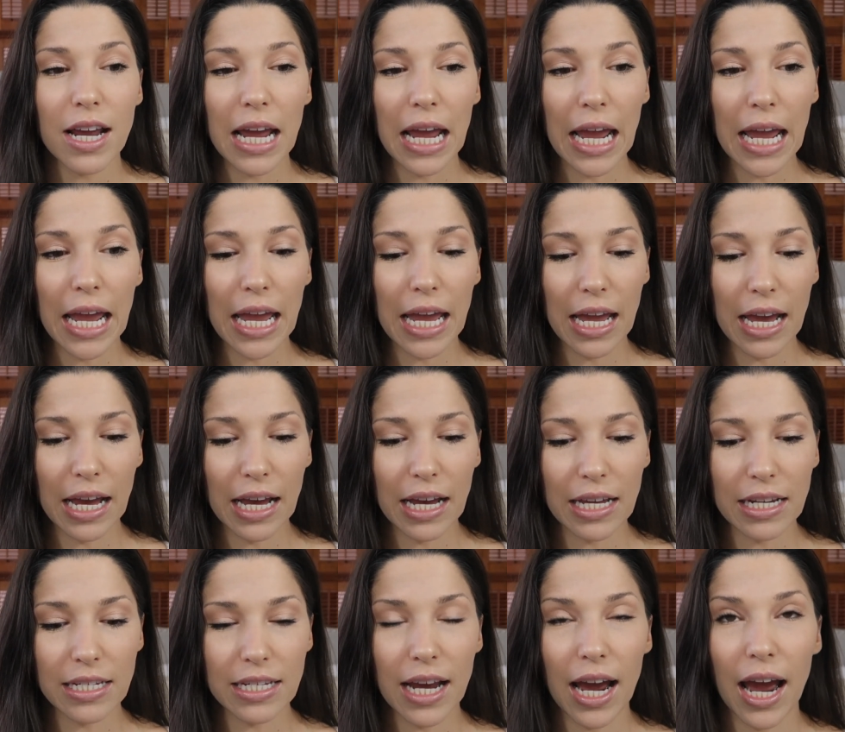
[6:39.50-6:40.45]

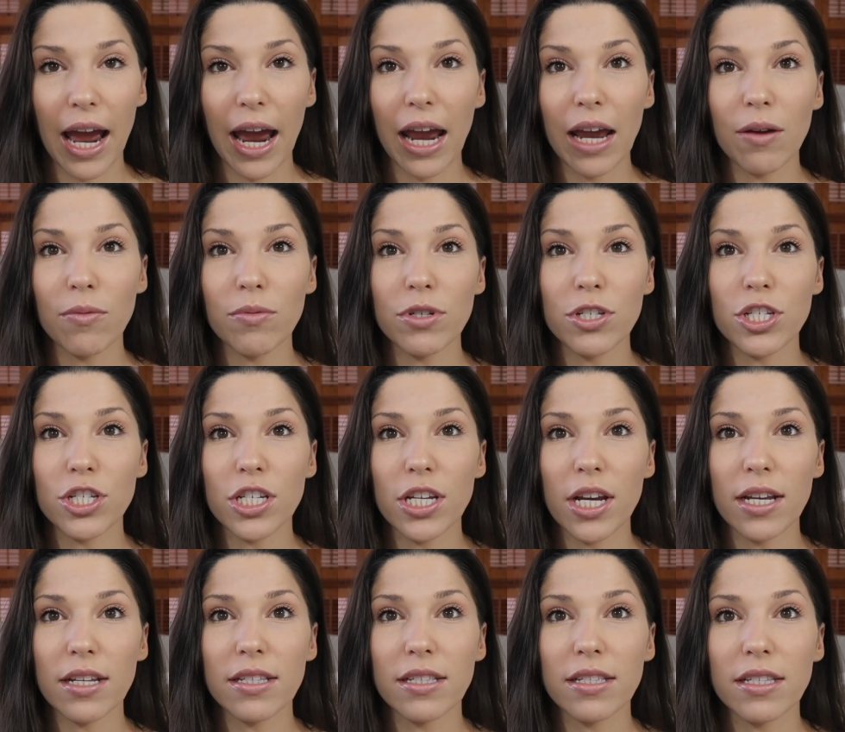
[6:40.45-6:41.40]
and I was
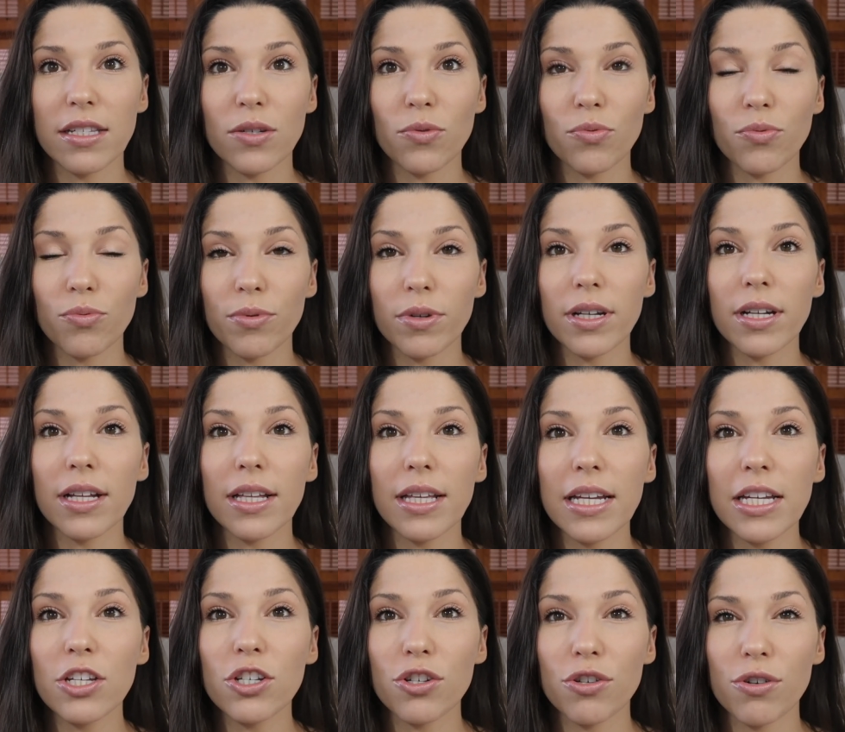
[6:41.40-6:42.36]
just
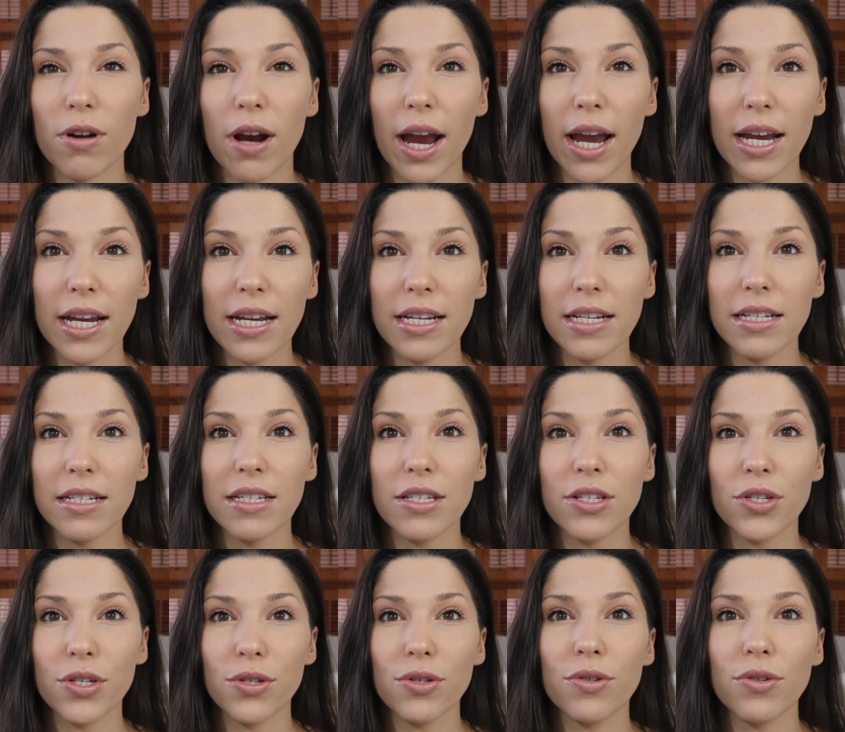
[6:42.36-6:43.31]
really trying
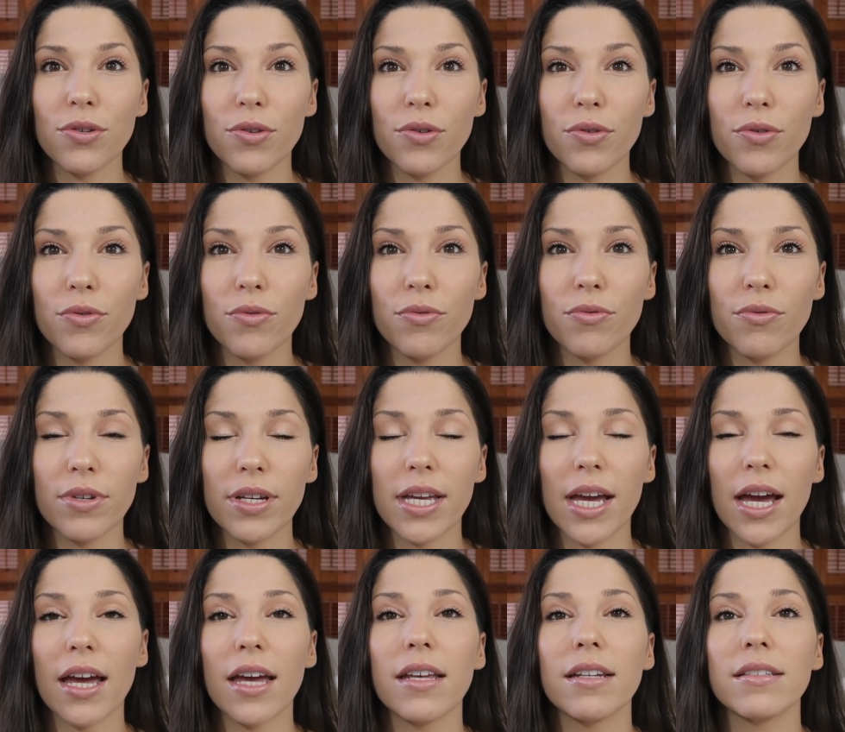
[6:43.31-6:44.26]
to
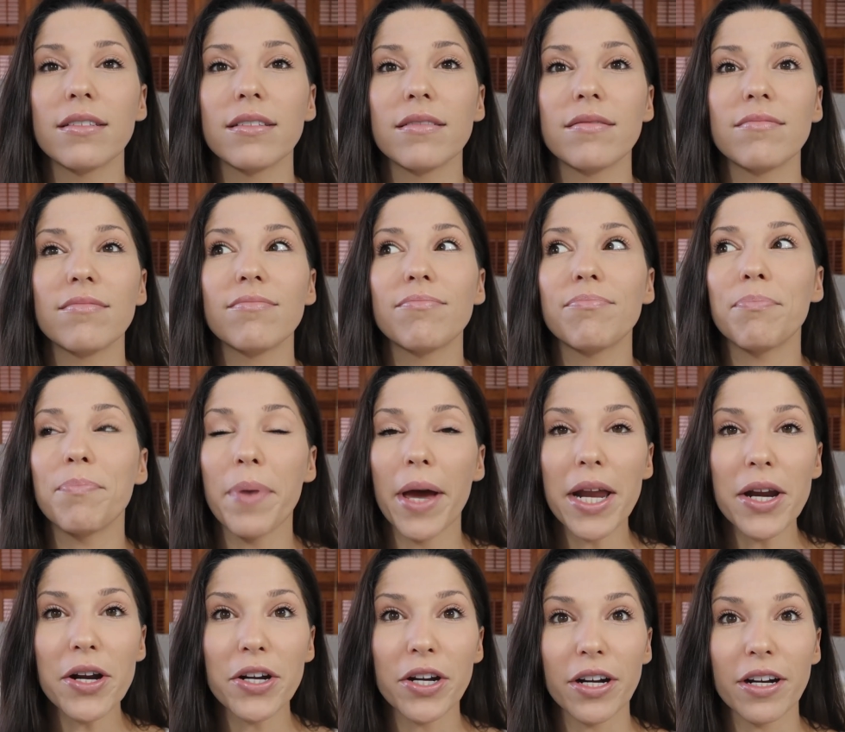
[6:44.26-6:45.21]
get
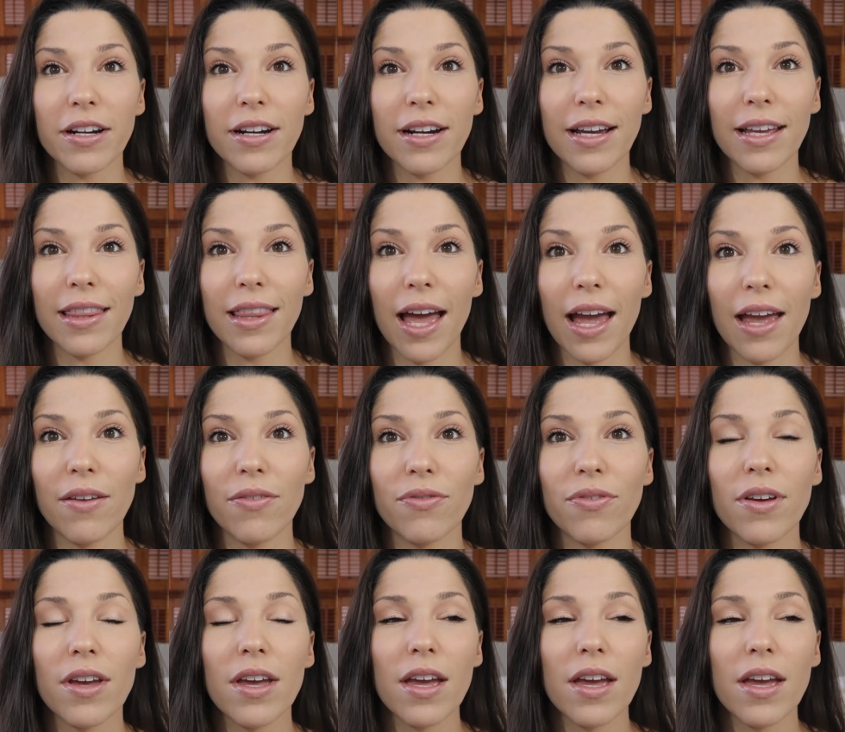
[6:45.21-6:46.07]
better in life.